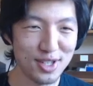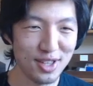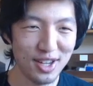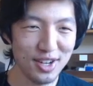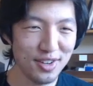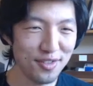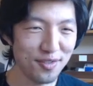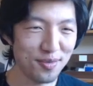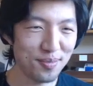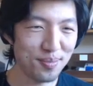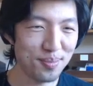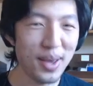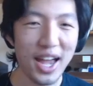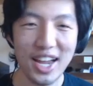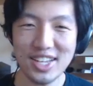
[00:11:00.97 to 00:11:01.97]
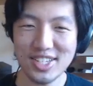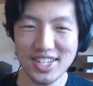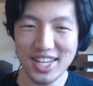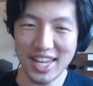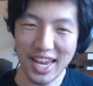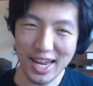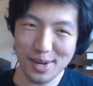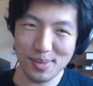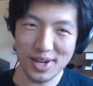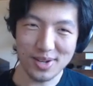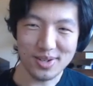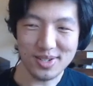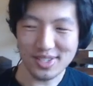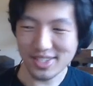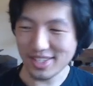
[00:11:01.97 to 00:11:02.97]
a lot of passionate
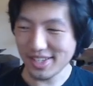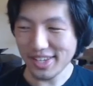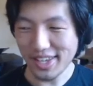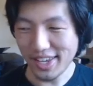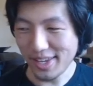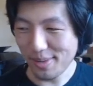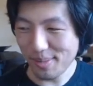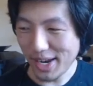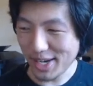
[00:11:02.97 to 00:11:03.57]
animators in my